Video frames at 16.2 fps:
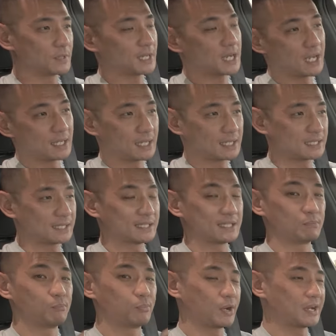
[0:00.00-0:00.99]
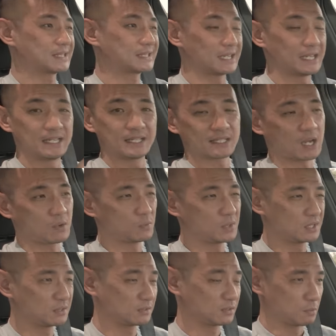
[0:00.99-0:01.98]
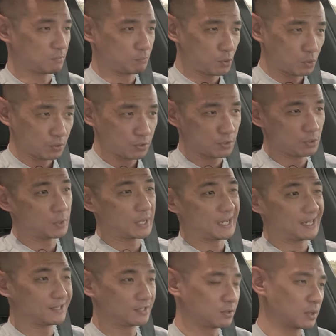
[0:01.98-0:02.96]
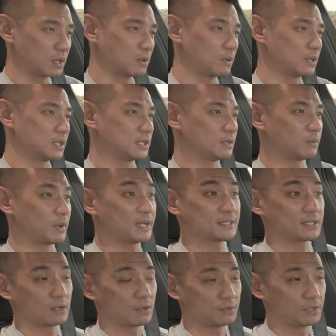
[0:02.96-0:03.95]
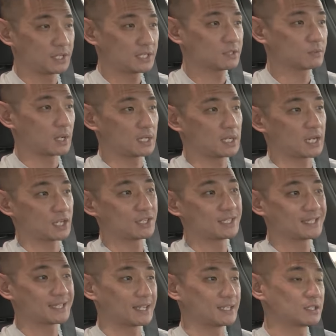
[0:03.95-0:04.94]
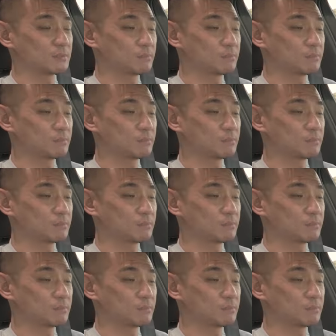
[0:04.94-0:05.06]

the car does is it brakes the inside wheels to pull you into a corner, whereas on this one, it actually sends